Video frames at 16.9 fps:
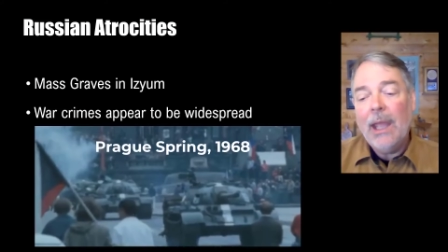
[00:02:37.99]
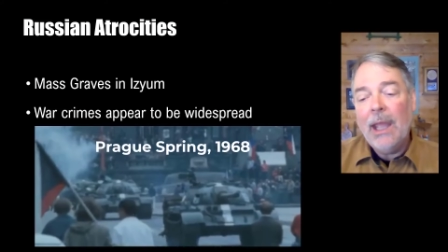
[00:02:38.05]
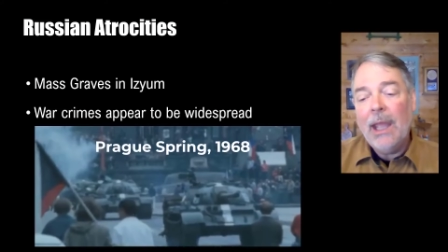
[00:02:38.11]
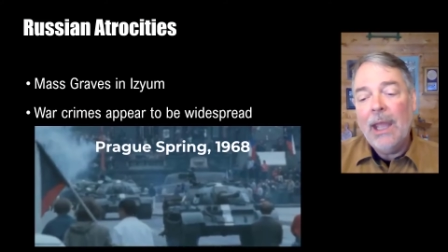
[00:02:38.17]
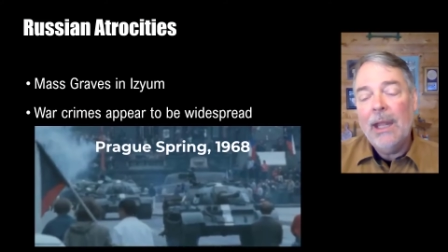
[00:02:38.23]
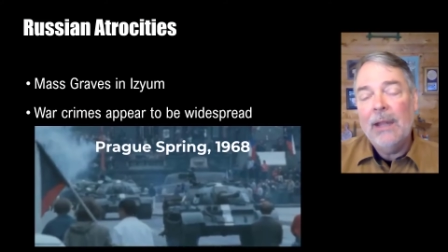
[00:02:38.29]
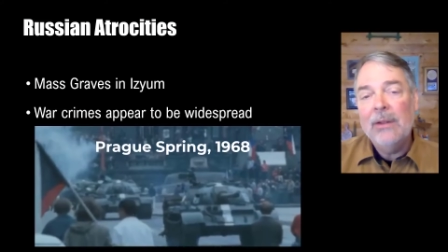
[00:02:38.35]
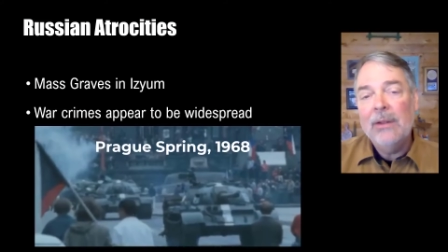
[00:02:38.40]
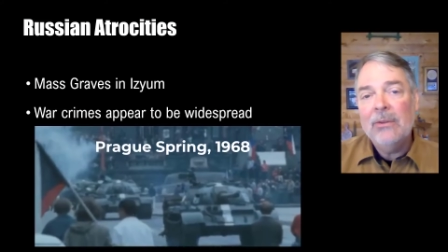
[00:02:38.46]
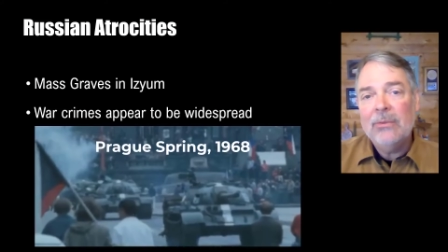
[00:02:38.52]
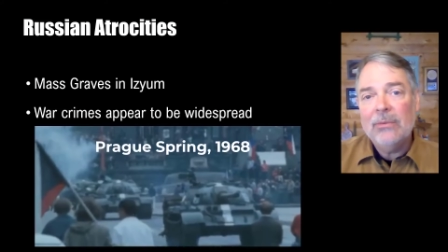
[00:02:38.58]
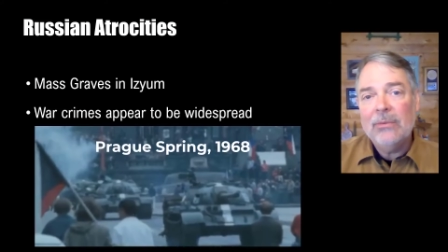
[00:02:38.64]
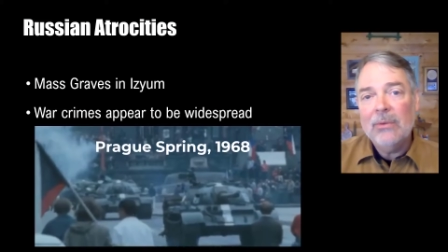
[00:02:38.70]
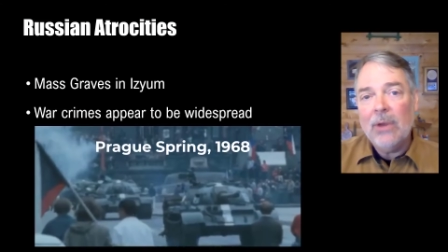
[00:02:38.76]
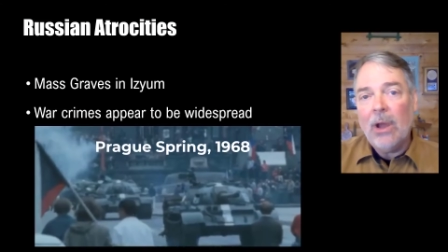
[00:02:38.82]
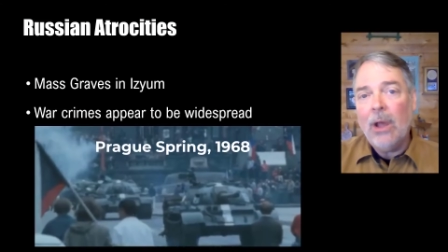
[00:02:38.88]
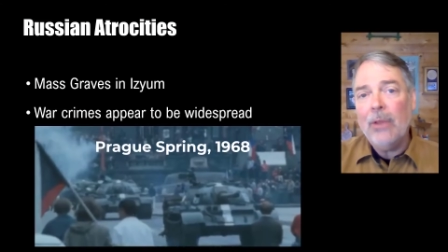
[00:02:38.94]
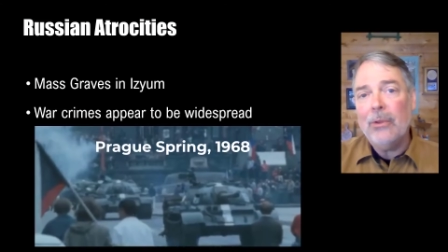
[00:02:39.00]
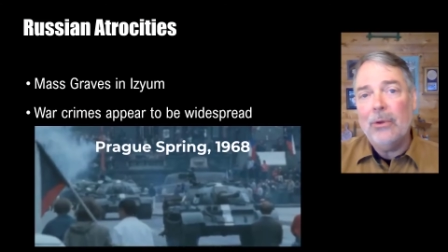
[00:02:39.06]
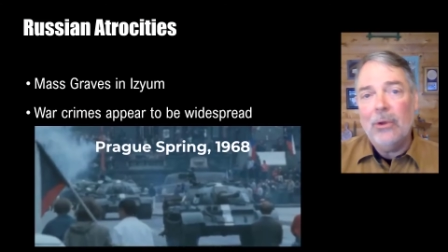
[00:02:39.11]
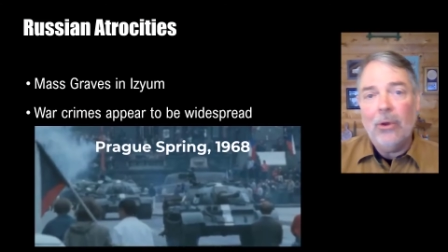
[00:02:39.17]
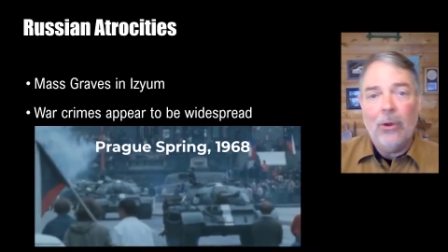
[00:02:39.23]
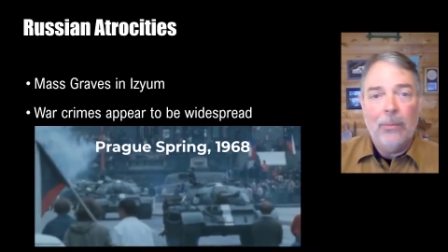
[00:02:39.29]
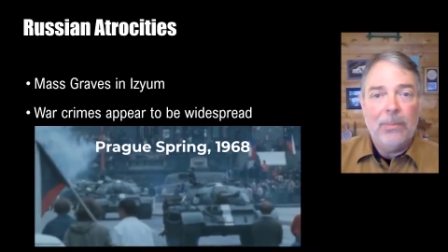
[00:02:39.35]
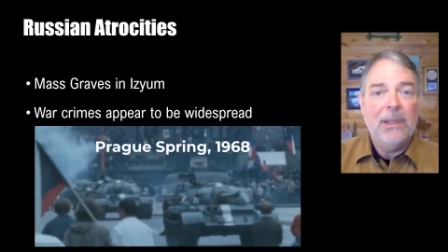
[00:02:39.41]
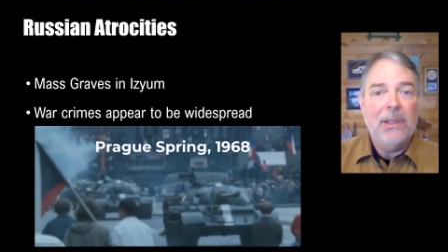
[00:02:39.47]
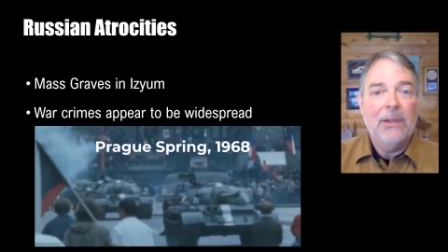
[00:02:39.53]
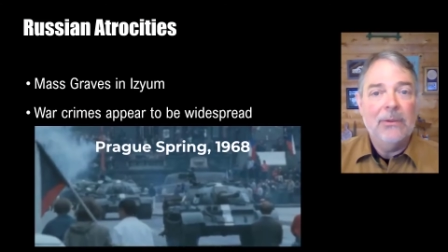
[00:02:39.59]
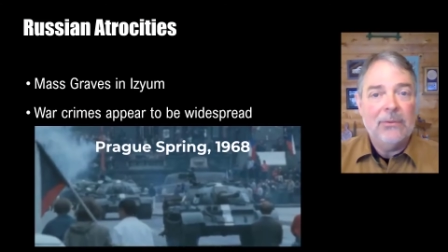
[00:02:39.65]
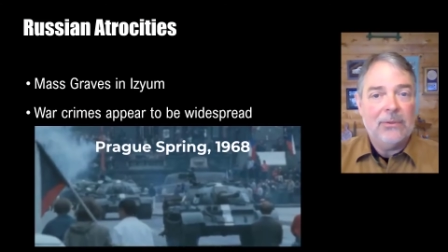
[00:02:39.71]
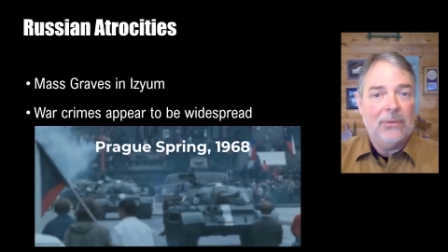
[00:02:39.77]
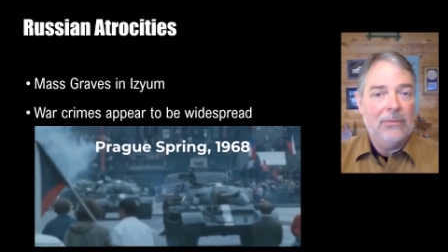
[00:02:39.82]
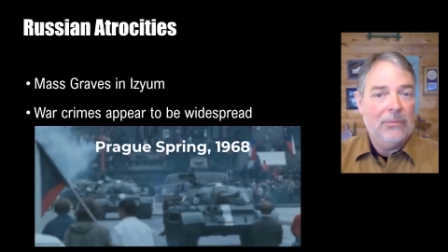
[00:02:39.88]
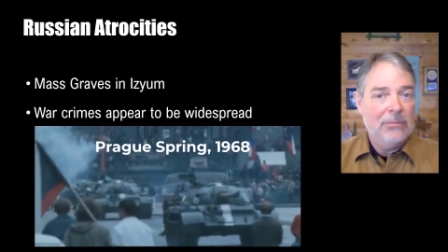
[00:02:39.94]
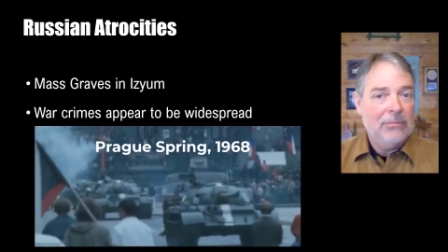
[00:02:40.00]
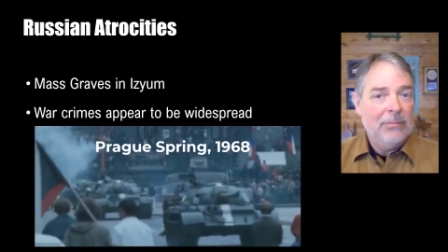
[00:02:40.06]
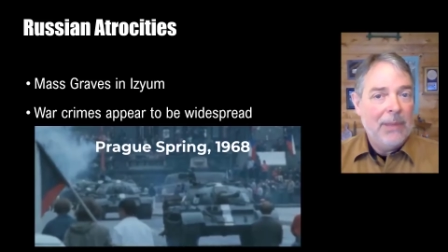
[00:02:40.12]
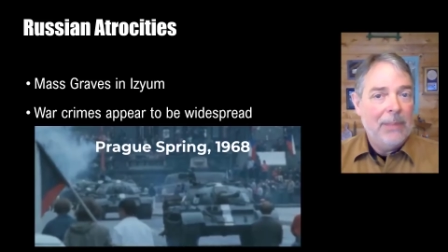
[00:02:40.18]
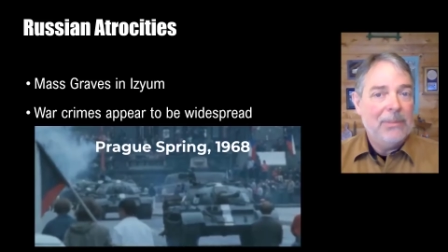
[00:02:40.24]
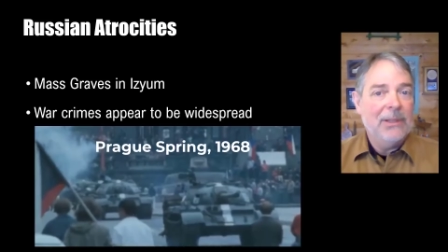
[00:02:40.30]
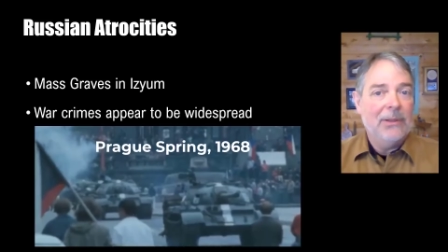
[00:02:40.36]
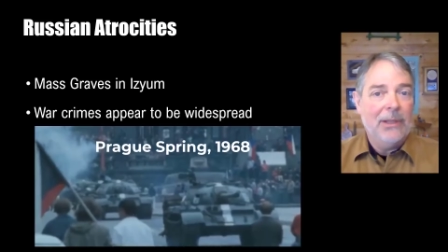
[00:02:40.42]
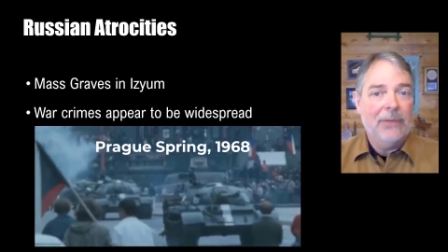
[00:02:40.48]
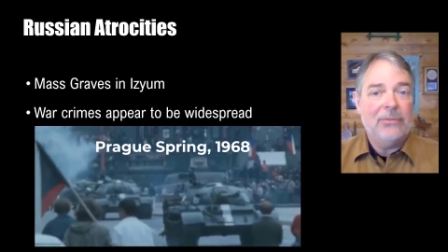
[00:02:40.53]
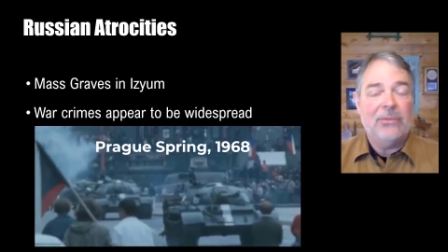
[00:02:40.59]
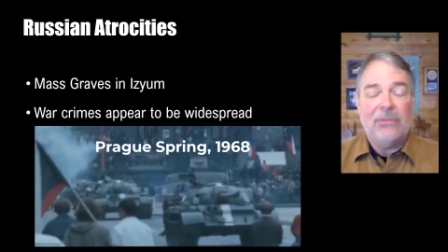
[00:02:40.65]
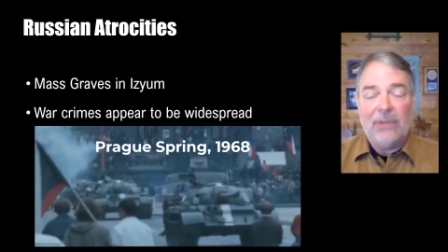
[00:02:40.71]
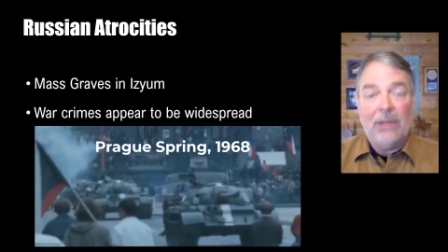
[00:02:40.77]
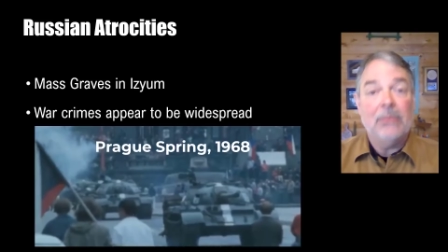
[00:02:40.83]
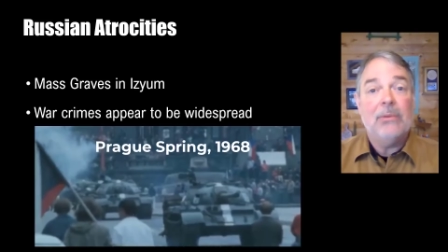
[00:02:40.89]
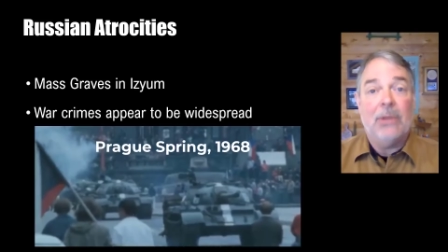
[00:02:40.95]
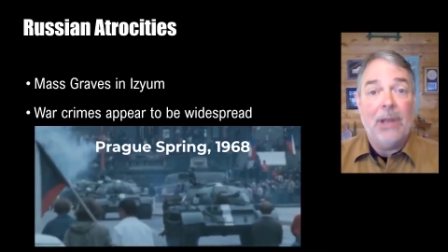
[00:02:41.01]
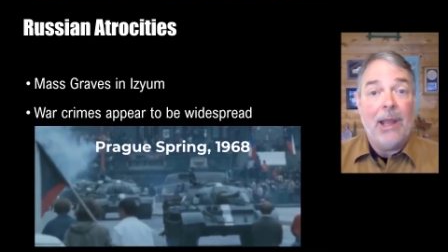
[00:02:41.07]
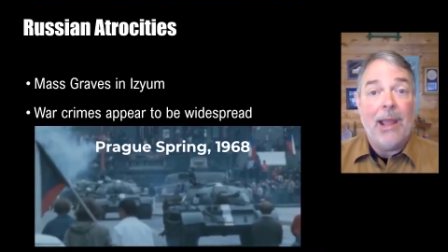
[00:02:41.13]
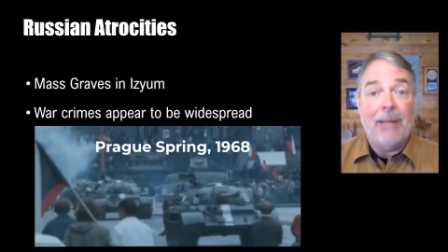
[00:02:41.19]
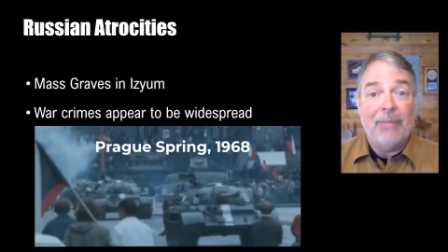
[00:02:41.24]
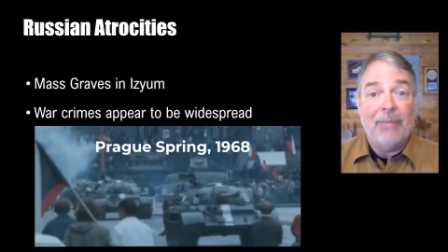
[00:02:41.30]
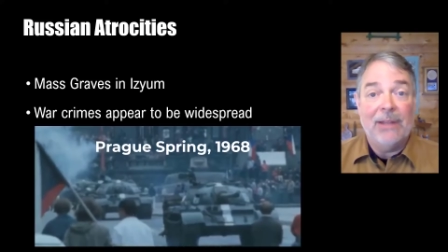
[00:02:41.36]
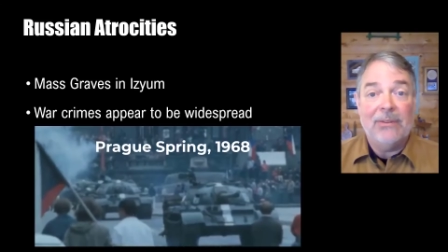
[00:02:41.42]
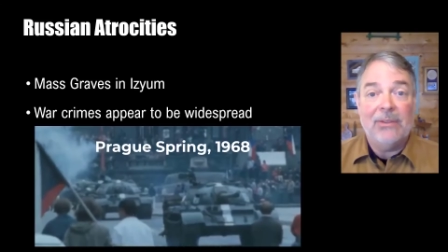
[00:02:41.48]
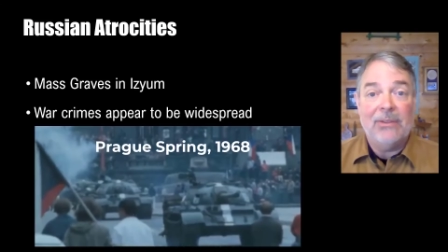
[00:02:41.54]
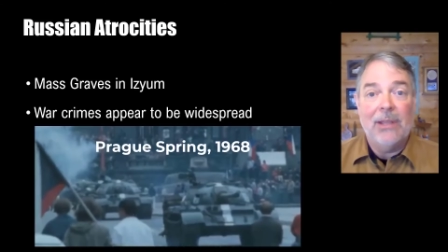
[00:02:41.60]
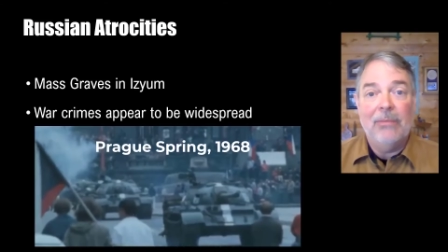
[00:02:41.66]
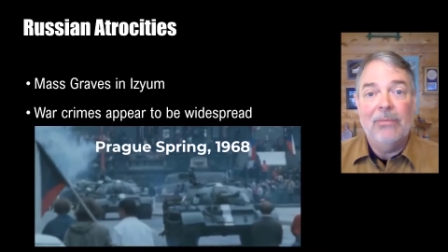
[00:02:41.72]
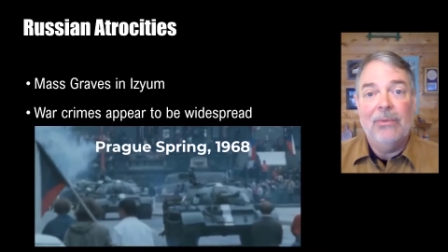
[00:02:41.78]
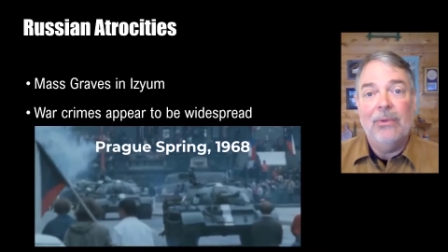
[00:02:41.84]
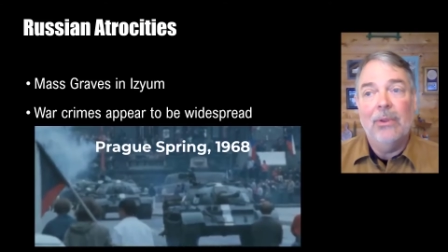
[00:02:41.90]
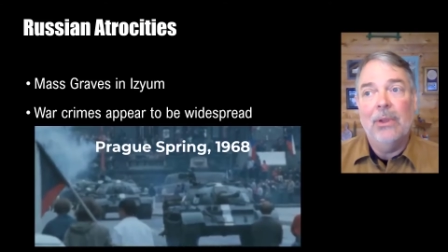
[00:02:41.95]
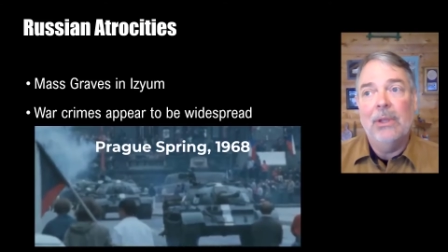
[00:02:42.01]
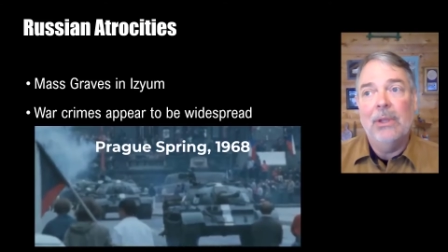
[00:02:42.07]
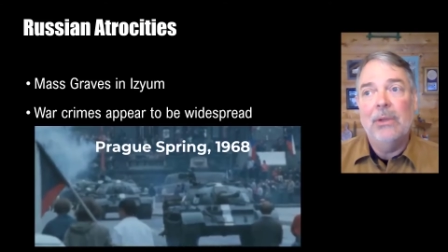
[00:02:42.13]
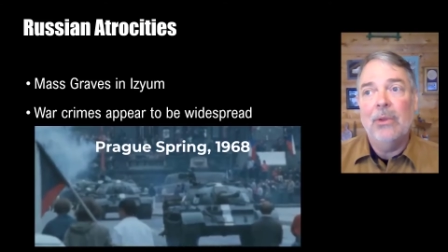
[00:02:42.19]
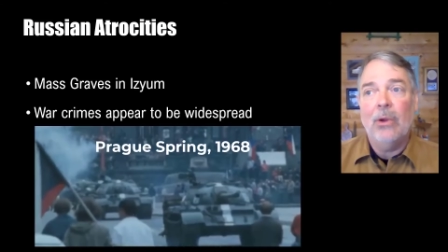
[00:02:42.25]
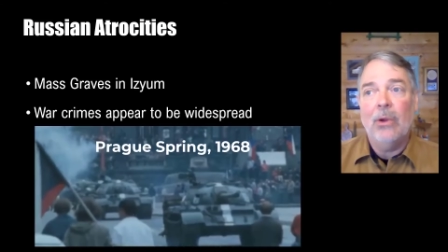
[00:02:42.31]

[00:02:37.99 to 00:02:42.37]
And other Europeans, to maybe a lesser extent, going to have that same feeling.